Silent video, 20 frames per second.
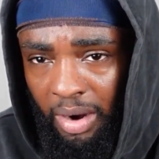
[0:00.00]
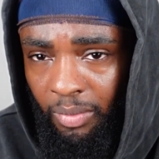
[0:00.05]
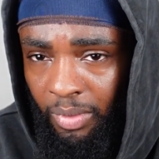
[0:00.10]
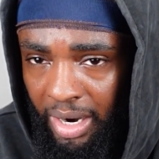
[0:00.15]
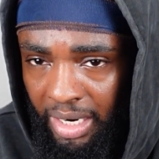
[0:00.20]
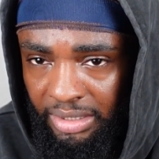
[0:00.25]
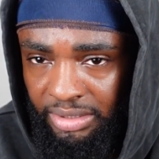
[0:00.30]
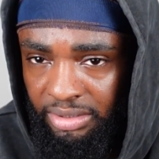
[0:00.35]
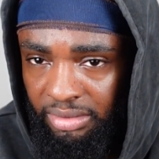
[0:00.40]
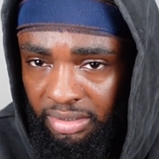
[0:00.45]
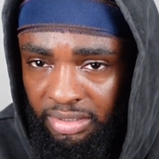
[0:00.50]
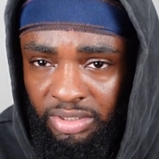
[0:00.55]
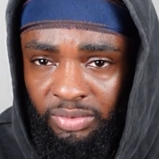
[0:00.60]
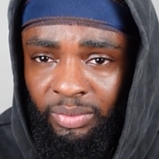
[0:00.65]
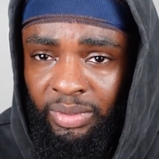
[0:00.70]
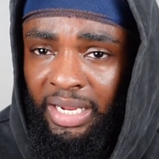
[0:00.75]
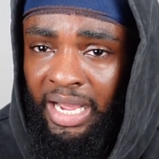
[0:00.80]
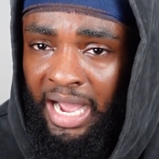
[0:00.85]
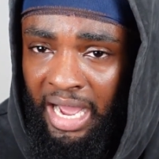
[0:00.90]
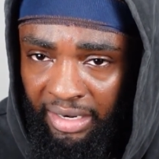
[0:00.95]
watch list
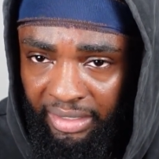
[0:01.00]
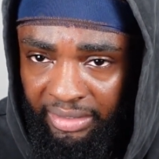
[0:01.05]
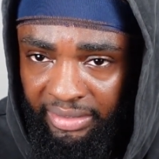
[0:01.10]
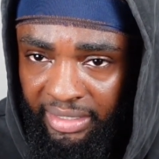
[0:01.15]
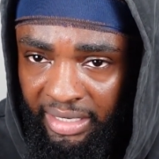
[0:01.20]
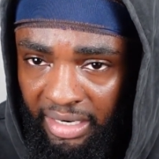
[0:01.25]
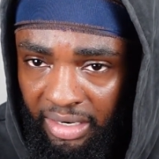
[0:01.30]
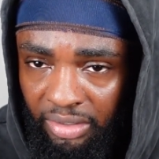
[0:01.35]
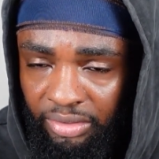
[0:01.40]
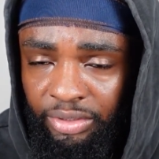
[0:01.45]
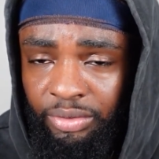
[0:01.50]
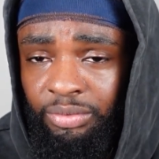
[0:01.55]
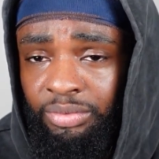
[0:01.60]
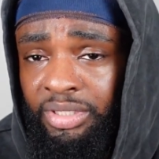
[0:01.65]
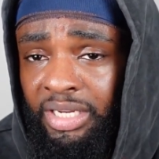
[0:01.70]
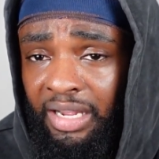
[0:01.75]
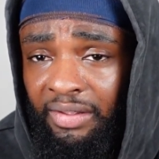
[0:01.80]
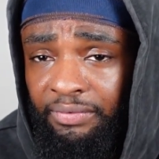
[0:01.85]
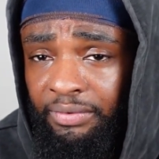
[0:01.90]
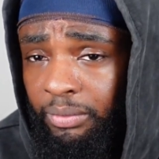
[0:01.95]
without a doubt. You
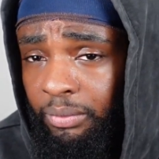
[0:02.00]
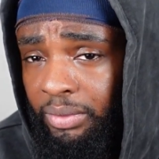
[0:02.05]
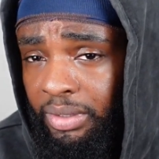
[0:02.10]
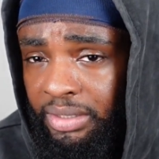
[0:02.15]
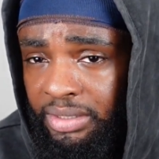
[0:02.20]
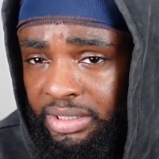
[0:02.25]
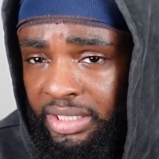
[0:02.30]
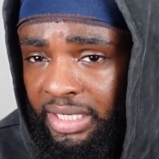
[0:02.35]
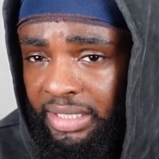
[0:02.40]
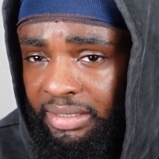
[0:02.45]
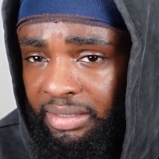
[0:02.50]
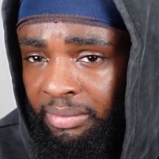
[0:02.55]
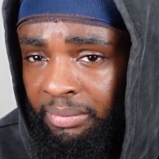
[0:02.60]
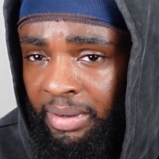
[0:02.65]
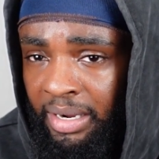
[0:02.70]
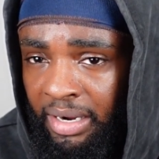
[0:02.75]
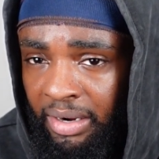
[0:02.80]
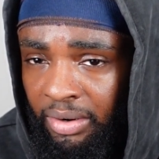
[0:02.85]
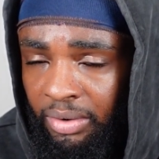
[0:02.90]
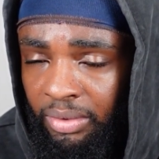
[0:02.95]
definitely want to check them
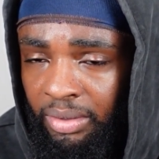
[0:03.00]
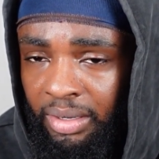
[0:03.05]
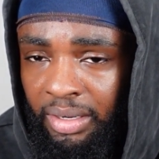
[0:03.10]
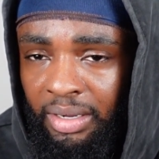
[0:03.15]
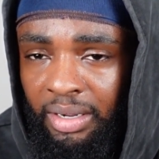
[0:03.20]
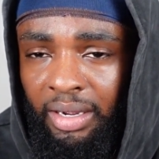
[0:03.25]
out.